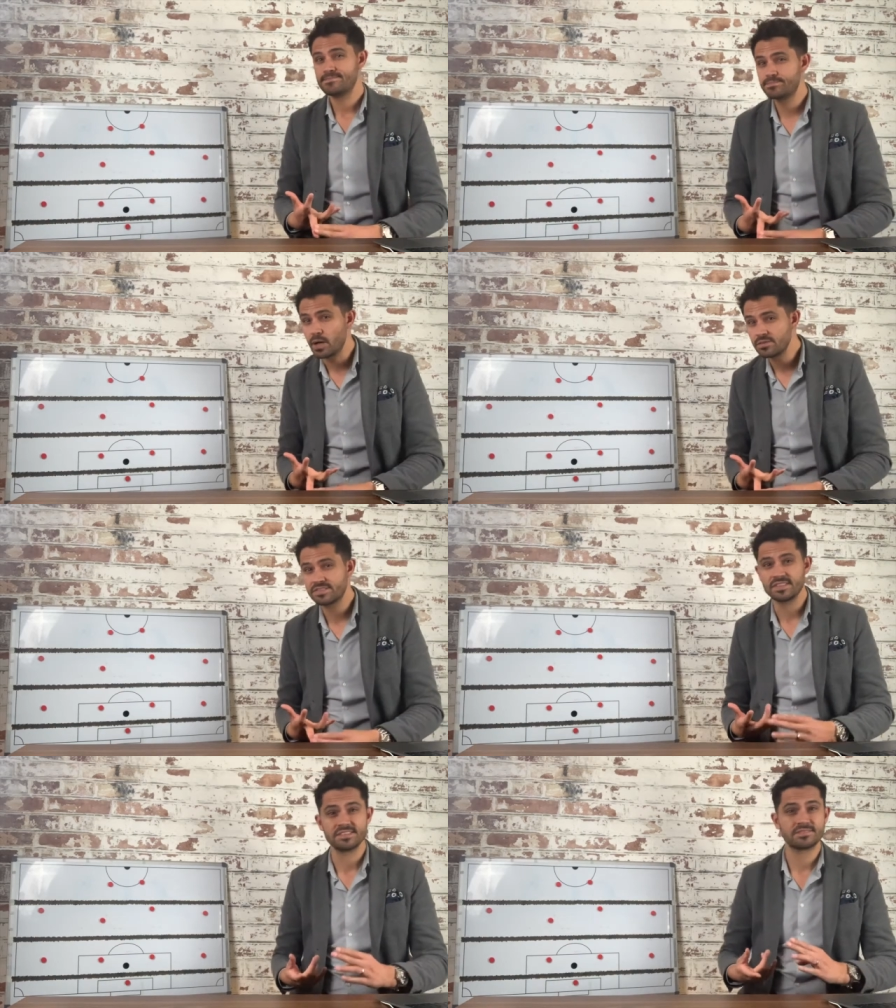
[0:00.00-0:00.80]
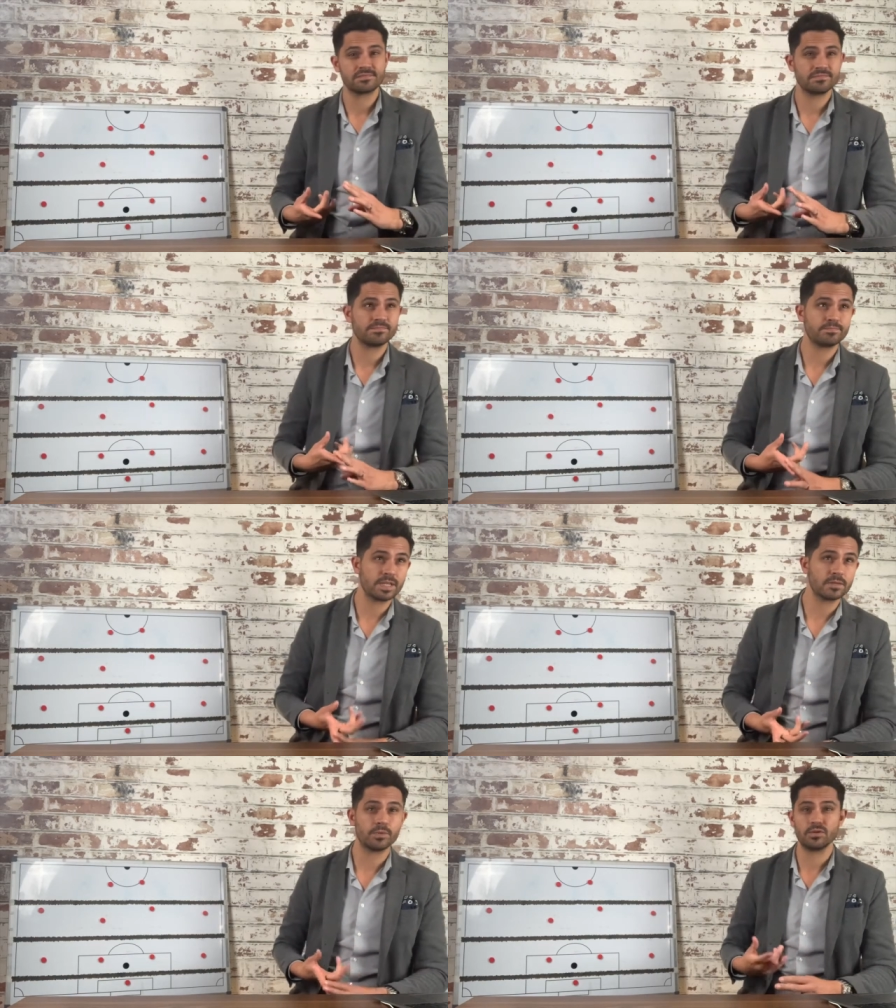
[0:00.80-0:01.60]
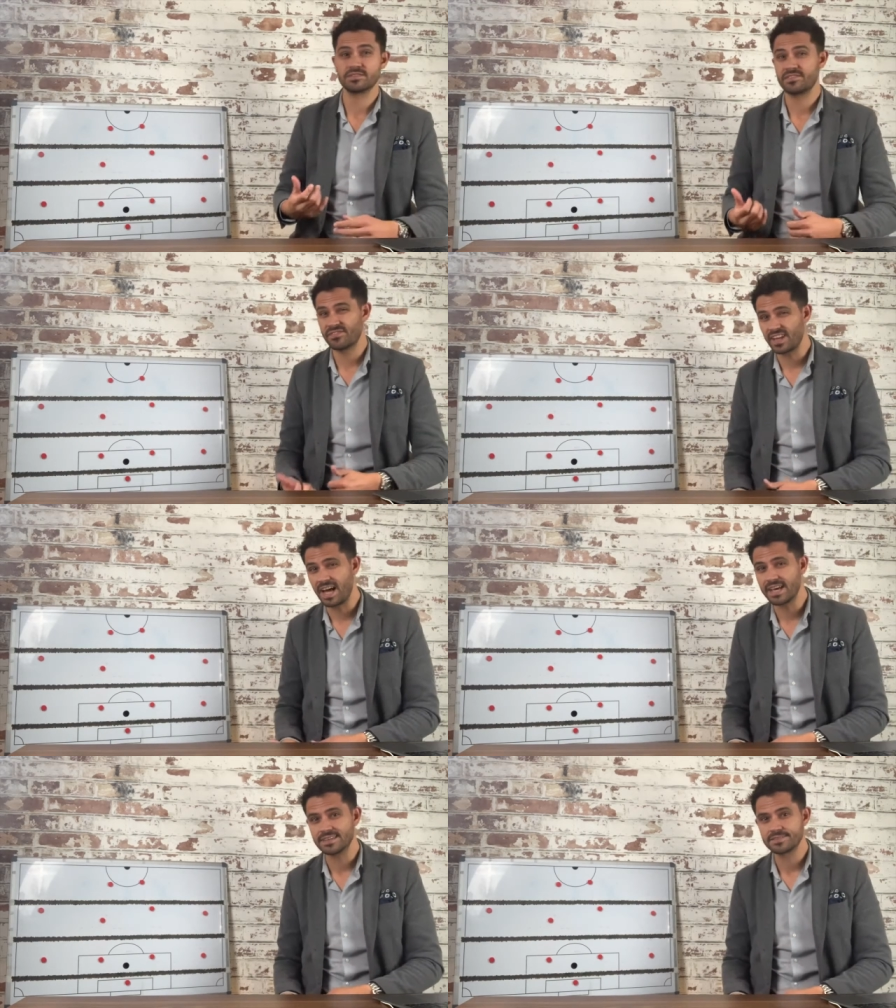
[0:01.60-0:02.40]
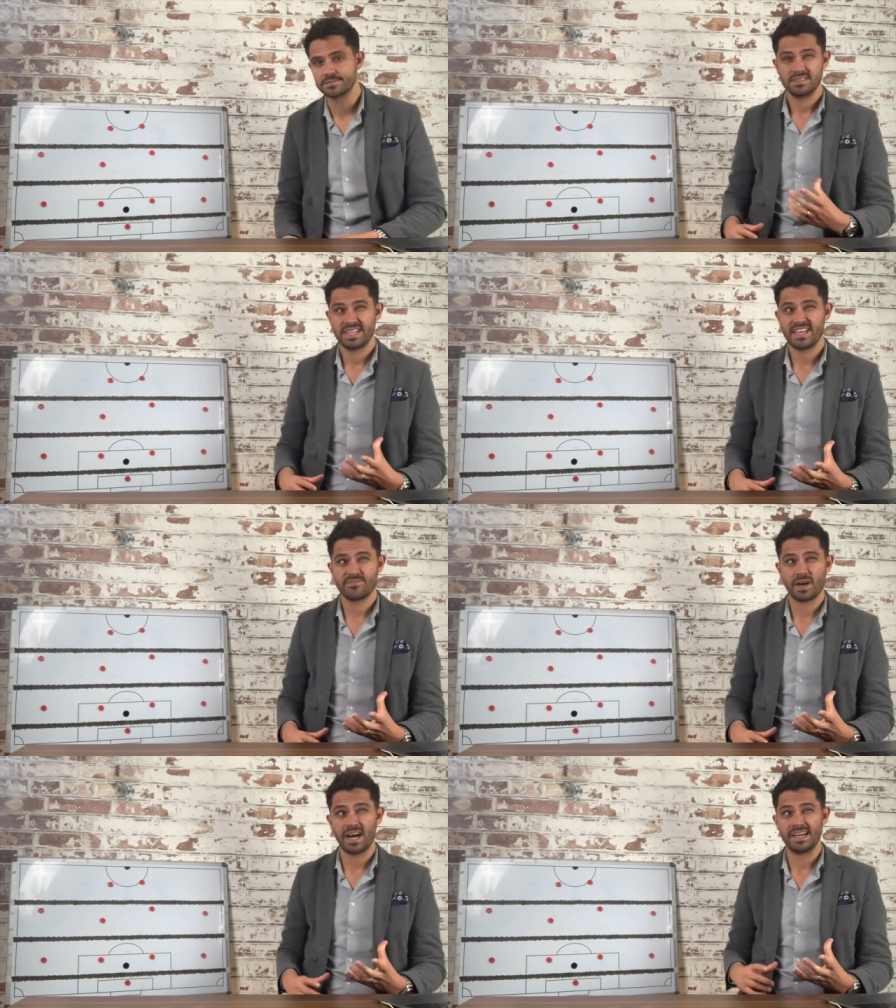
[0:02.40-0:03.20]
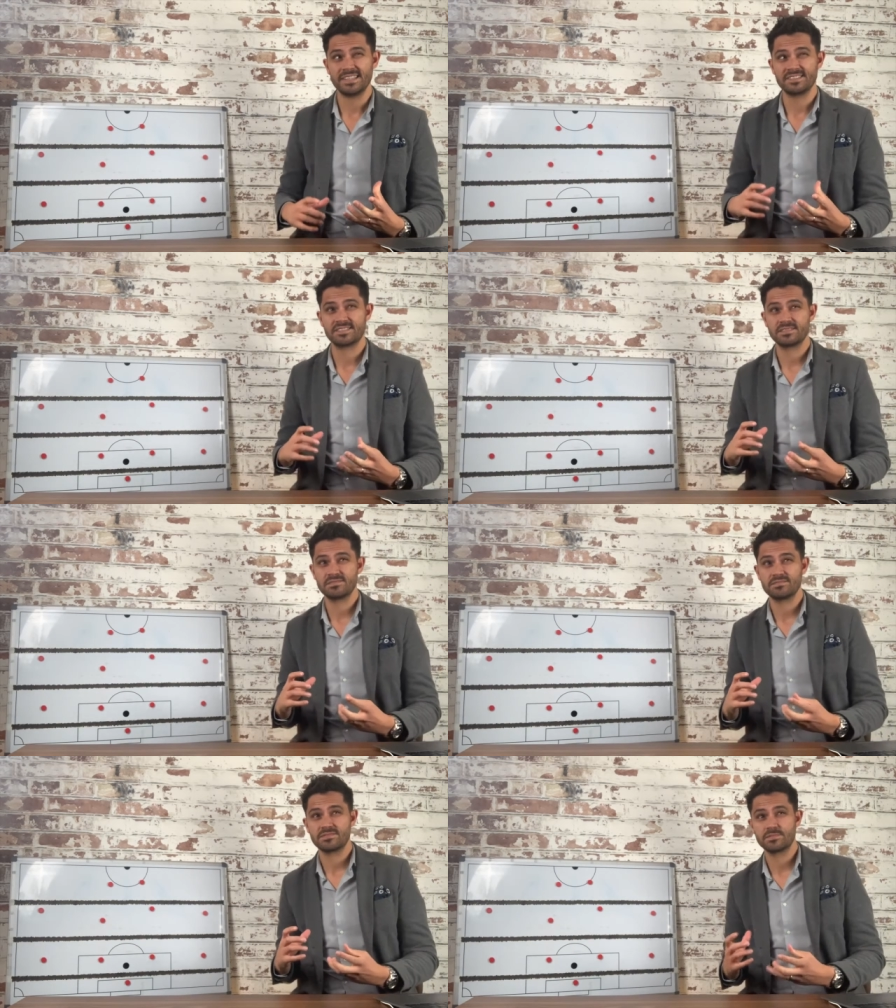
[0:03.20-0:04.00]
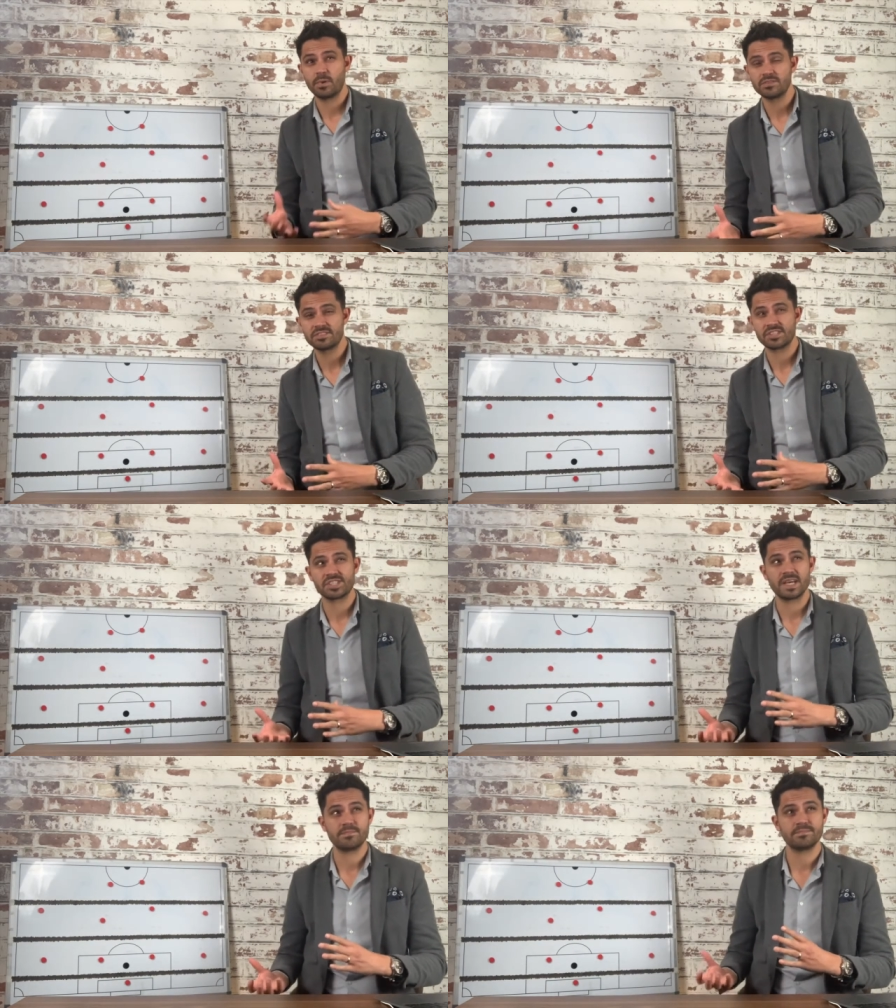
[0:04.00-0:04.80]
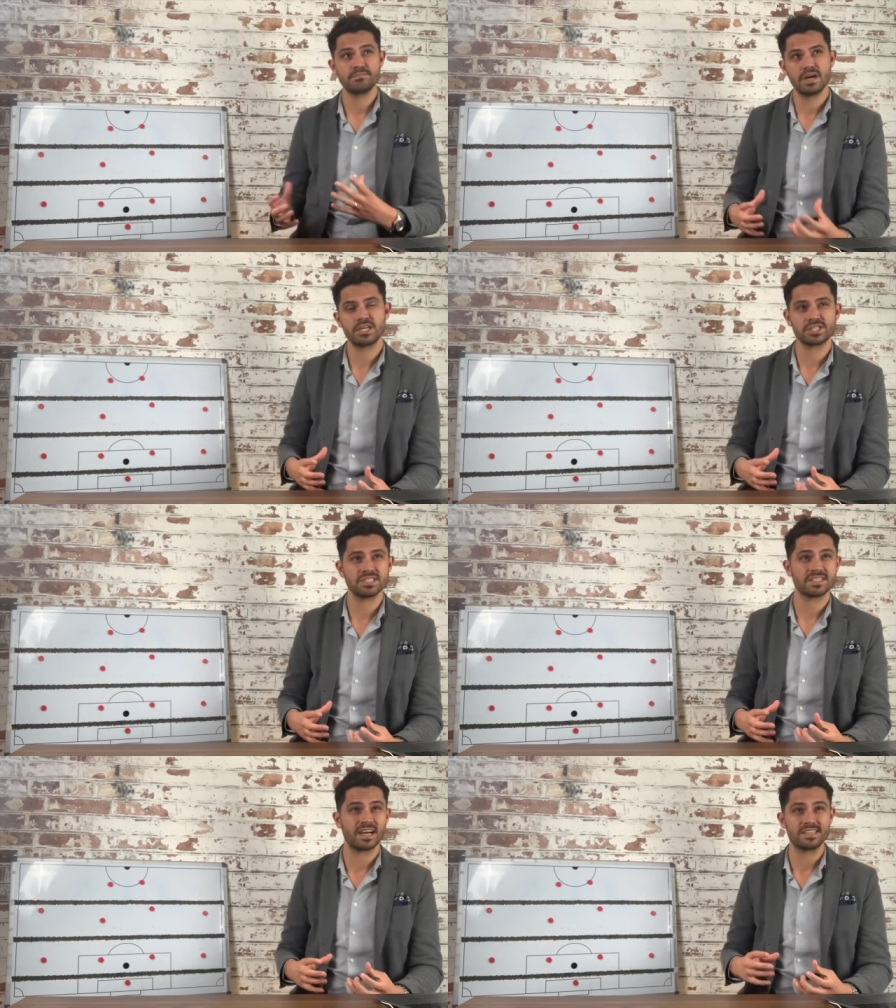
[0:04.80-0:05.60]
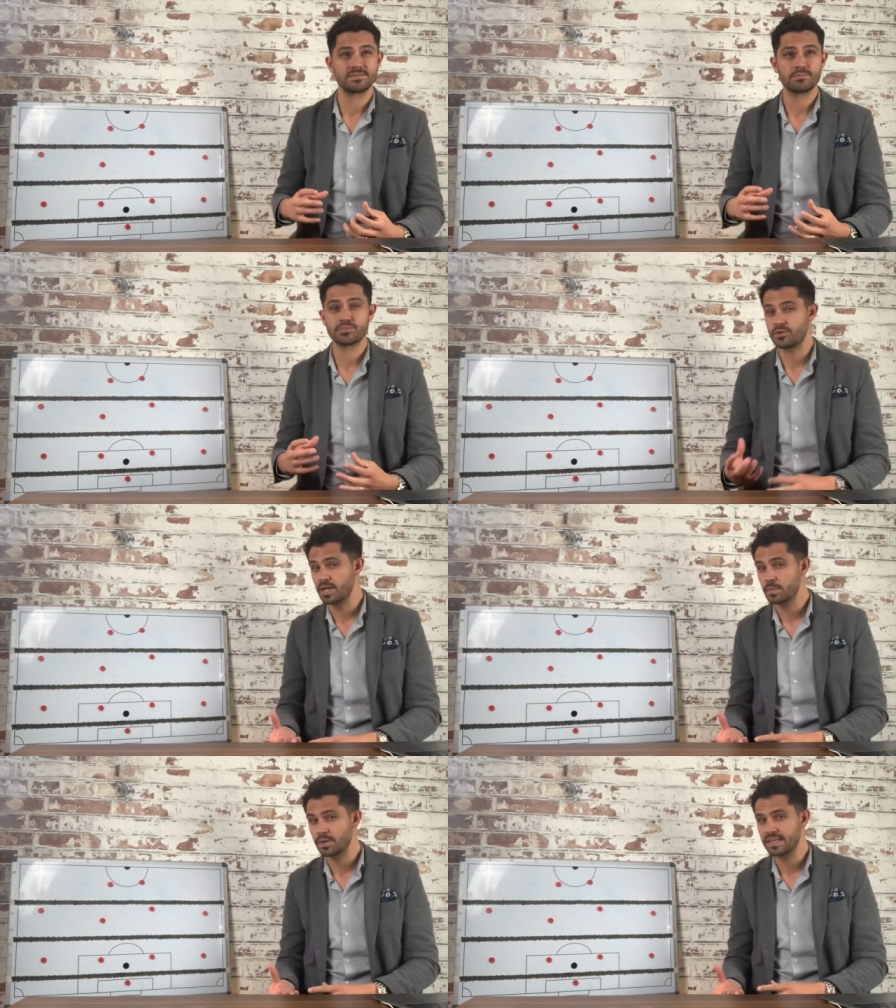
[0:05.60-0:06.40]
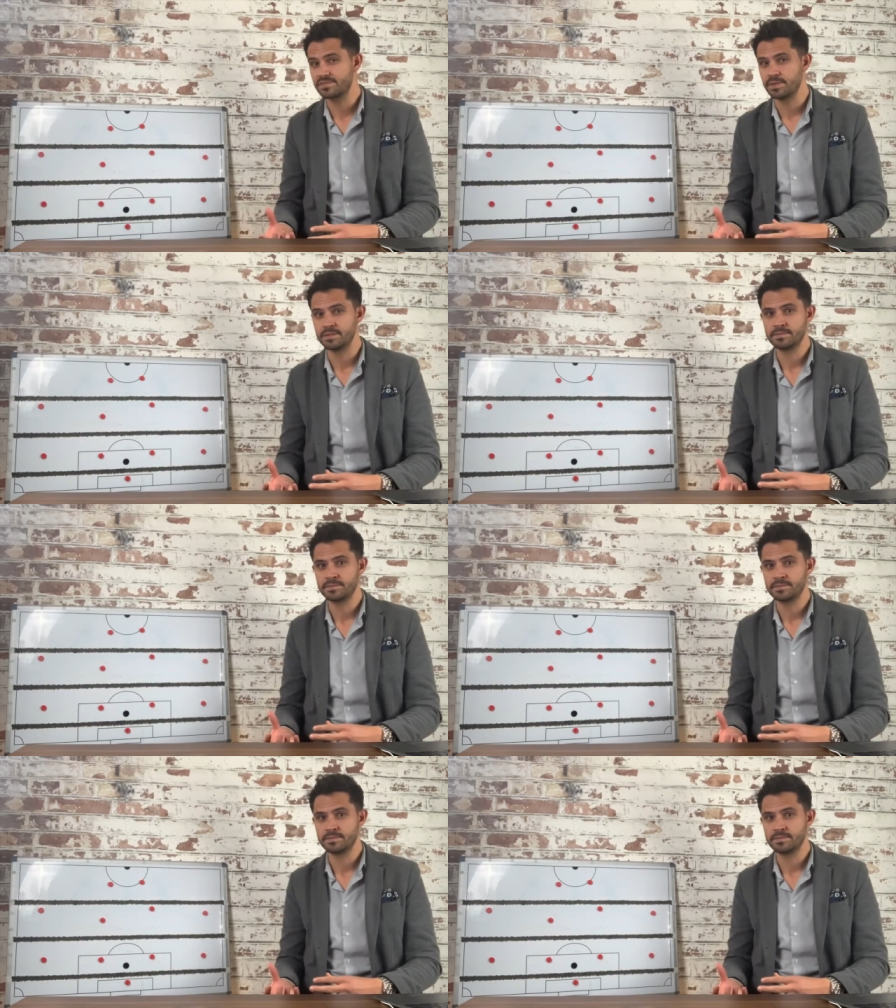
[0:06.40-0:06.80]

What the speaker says: posters, billboards, flyers, leave behinds, sponsorship, merchandise, product placement,